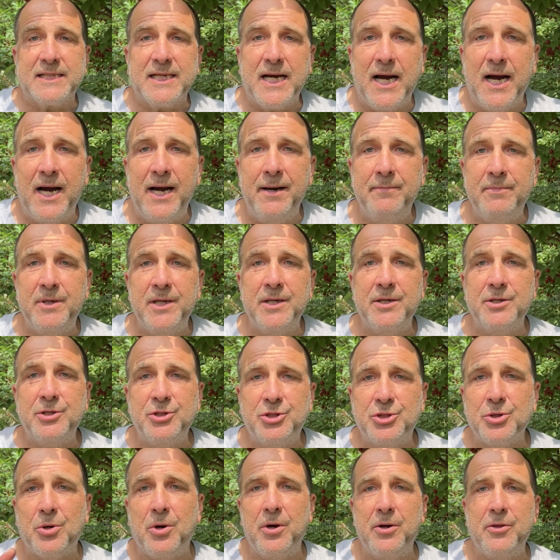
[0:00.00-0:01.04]
time to
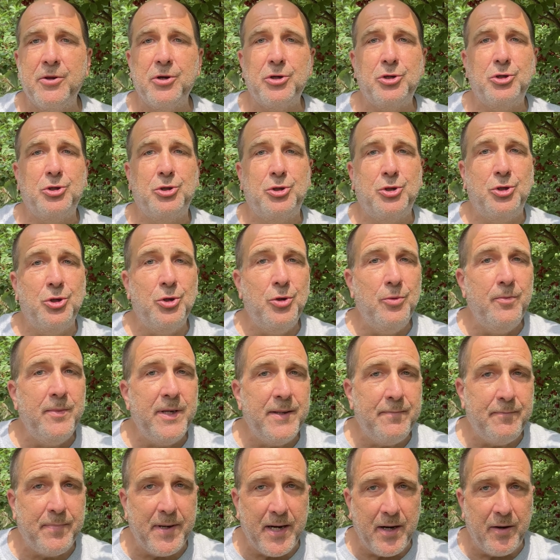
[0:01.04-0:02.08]
enjoy the
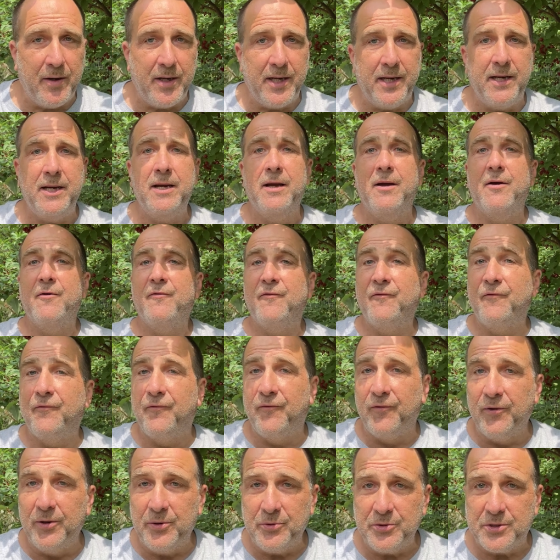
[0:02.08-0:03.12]
Goumi Berry
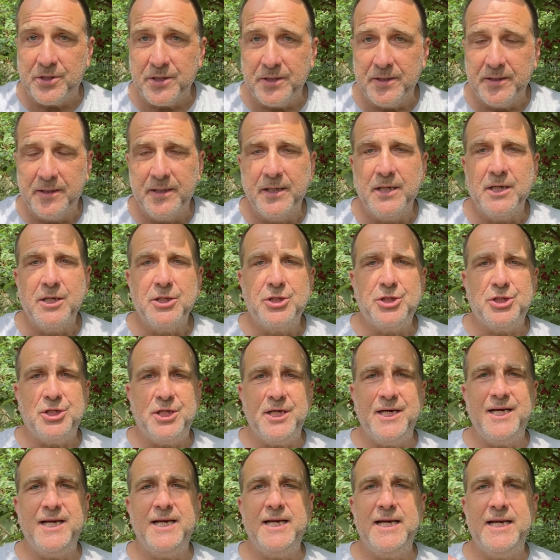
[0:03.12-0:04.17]
fruit.
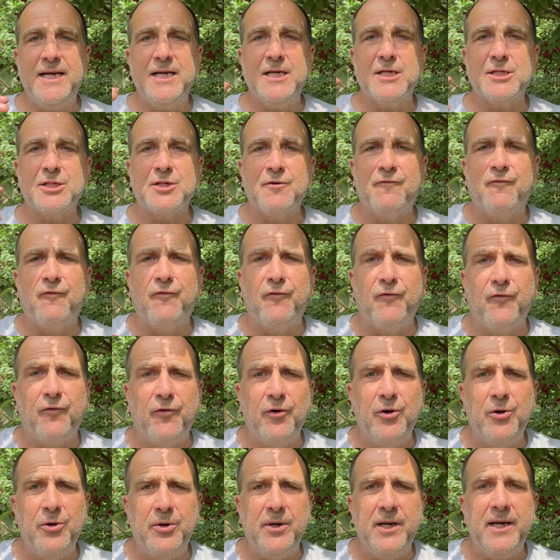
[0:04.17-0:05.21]
She is
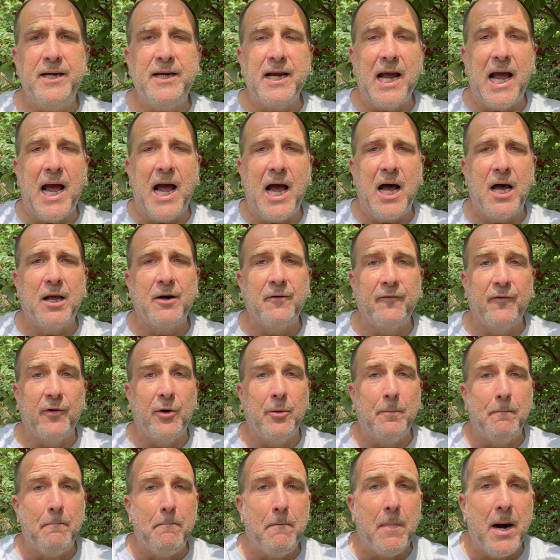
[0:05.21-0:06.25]
fruiting out of
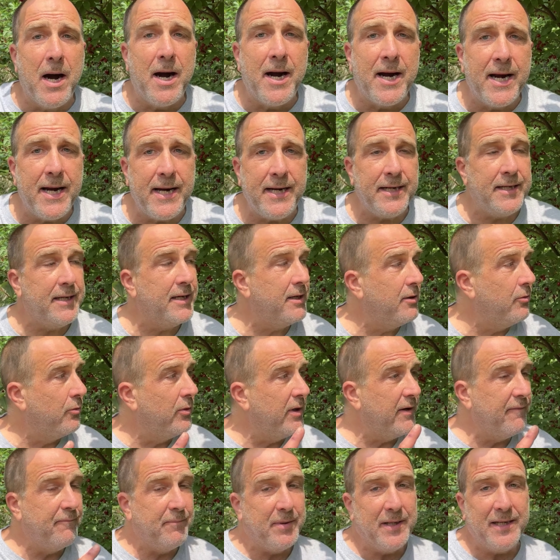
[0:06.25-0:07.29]
her mind and
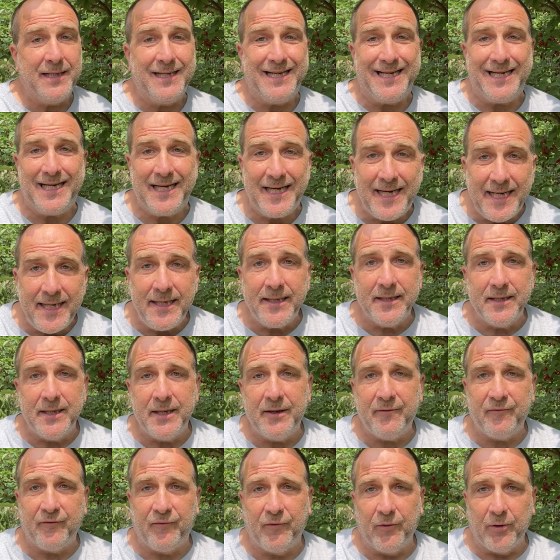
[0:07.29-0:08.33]
we've been eating
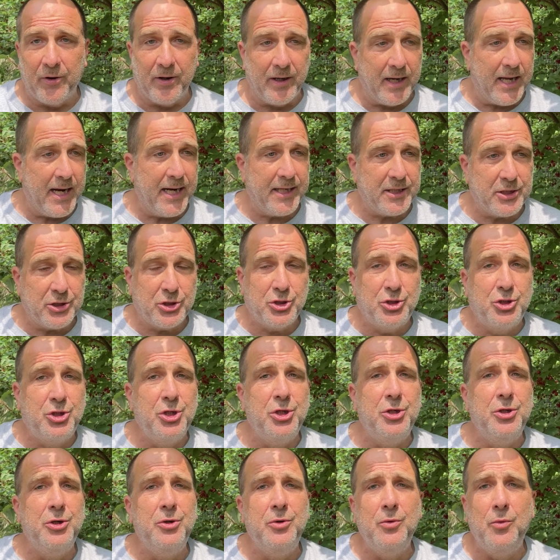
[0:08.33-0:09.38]
it for like
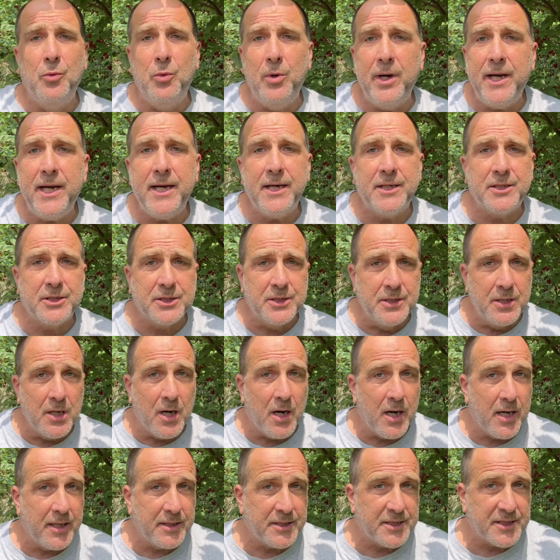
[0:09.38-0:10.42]
two weeks
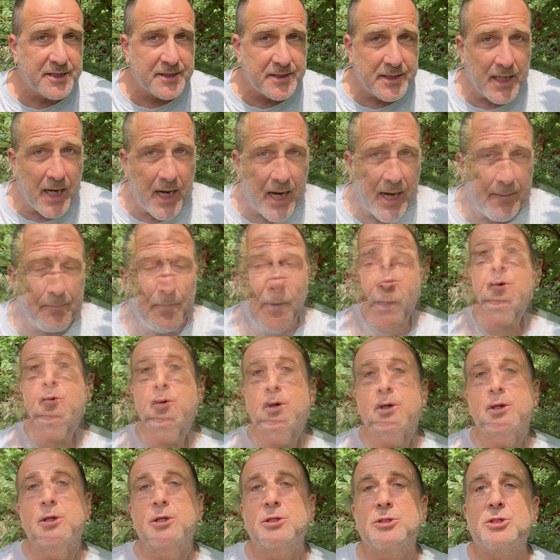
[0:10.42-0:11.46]
non-stop.
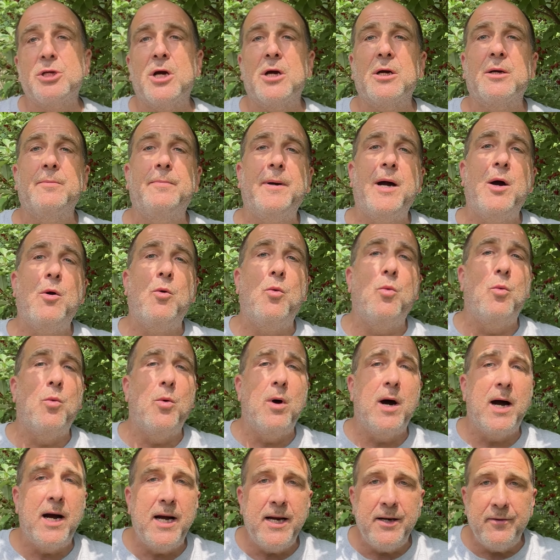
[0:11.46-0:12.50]
We're gonna talk about
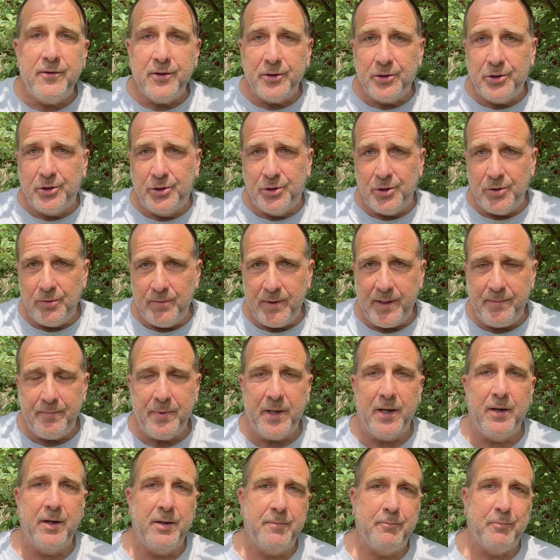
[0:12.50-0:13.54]
why the Goumi
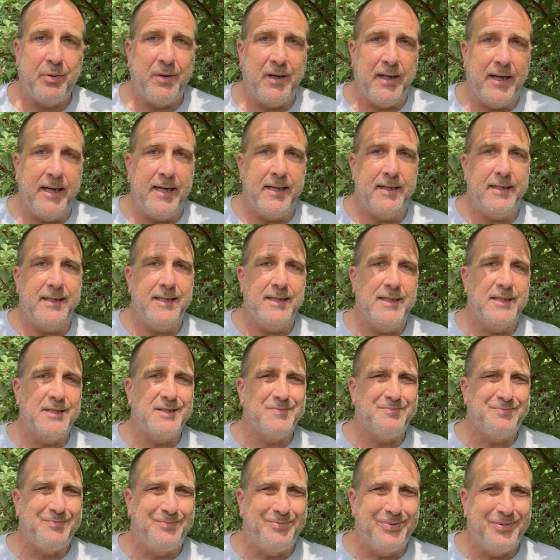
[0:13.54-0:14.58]
Berry plant is
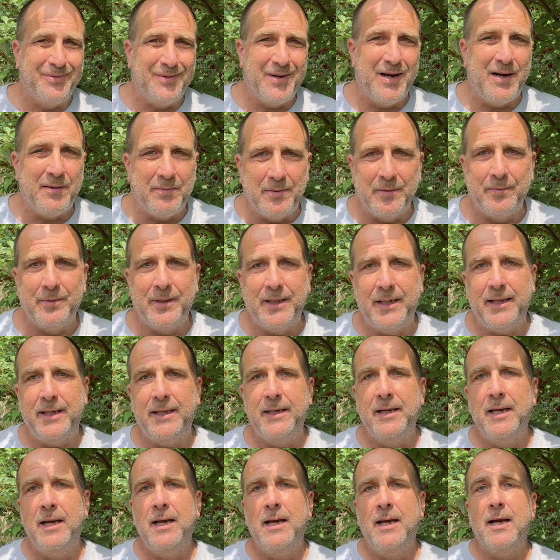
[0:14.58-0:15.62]
probably
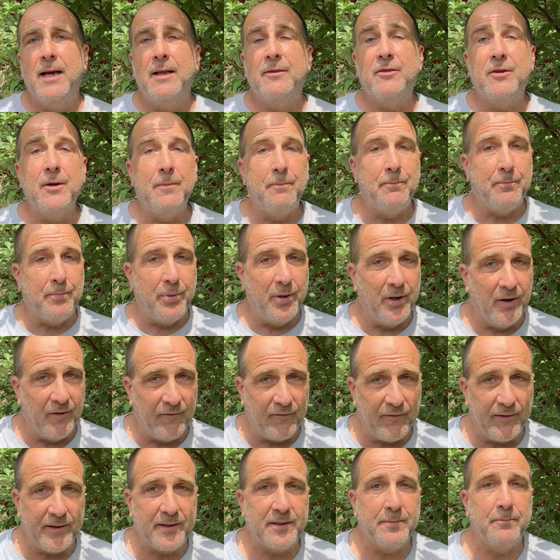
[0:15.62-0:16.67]
the
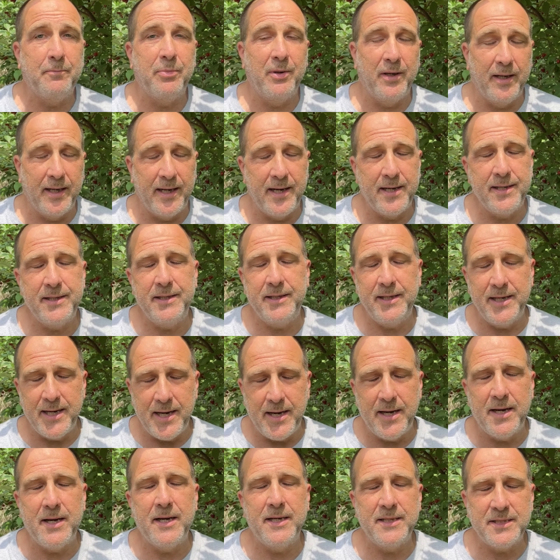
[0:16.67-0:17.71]
perfect plant. Yeah,
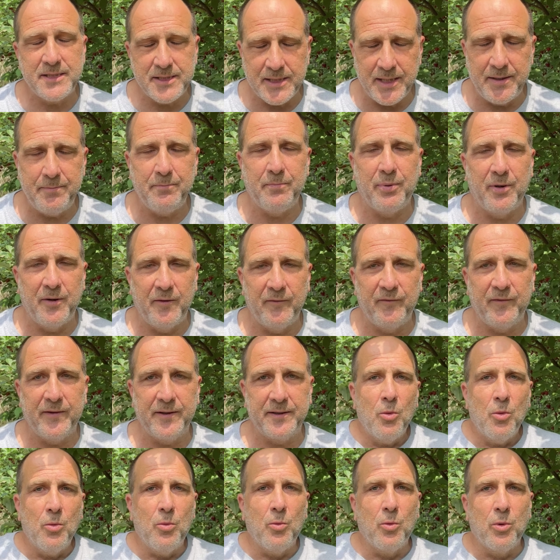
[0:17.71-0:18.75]
I said perfect.
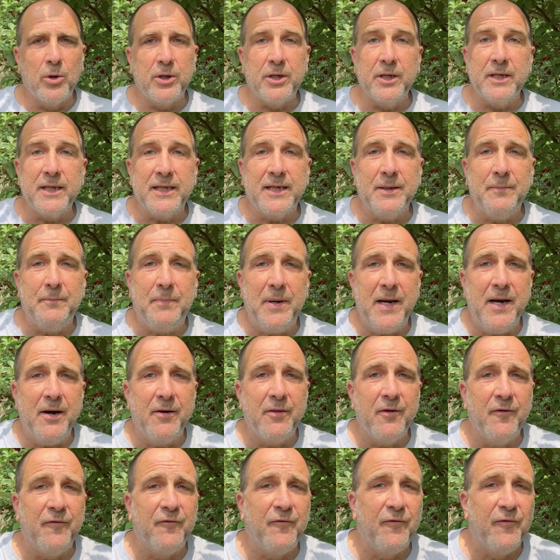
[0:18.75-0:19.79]
We're gonna compare
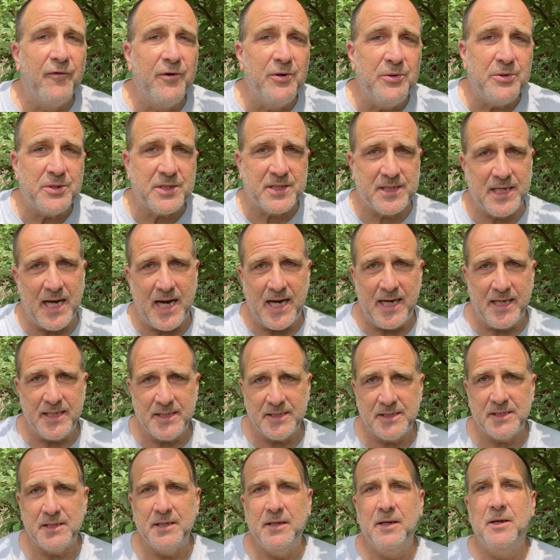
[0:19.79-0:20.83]
the fruit
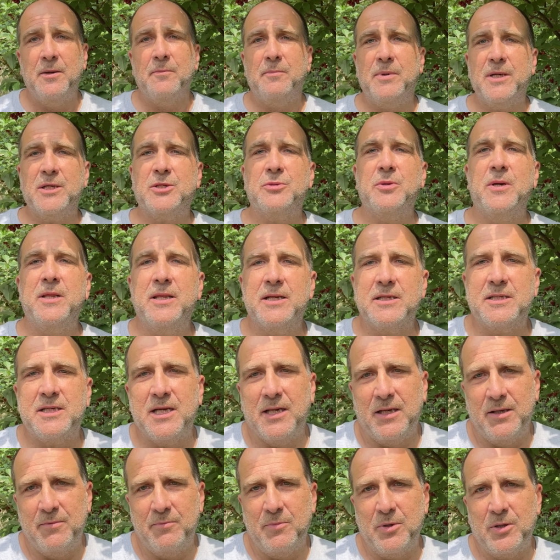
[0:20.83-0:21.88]
size between the
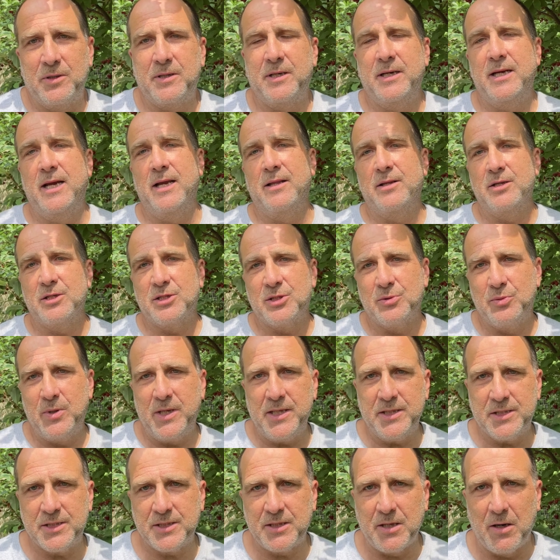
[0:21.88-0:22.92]
Tillamook and the
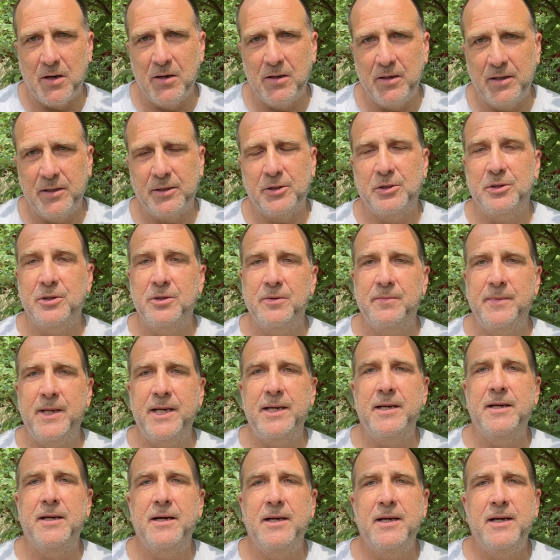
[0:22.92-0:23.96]
Sweet Scarlet
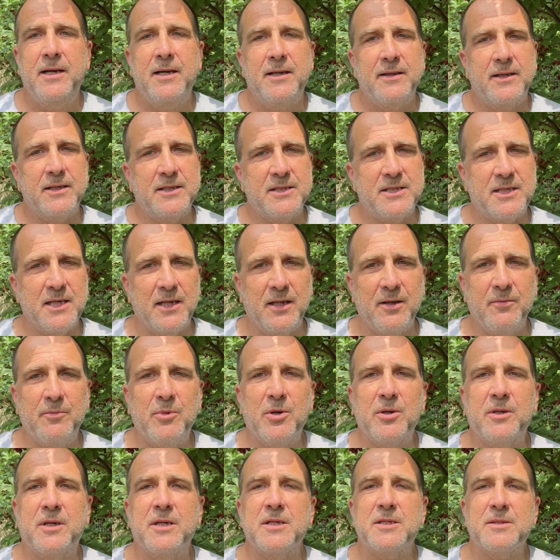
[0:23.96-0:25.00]
Goumi. The
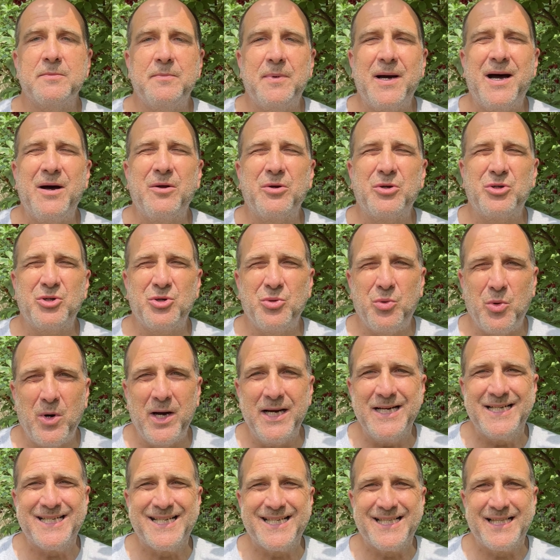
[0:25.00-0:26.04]
Tillamook is about
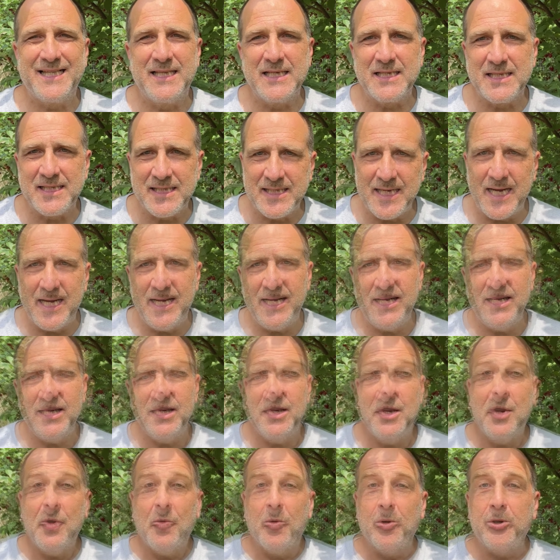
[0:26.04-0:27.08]
twice the size.
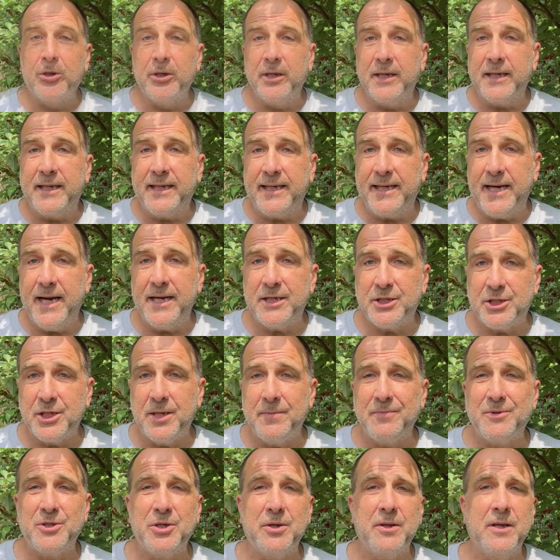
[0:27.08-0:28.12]
We're gonna catch
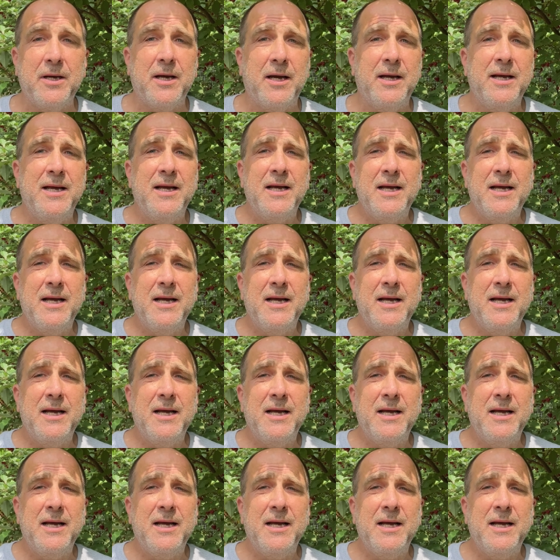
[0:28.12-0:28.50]
up to the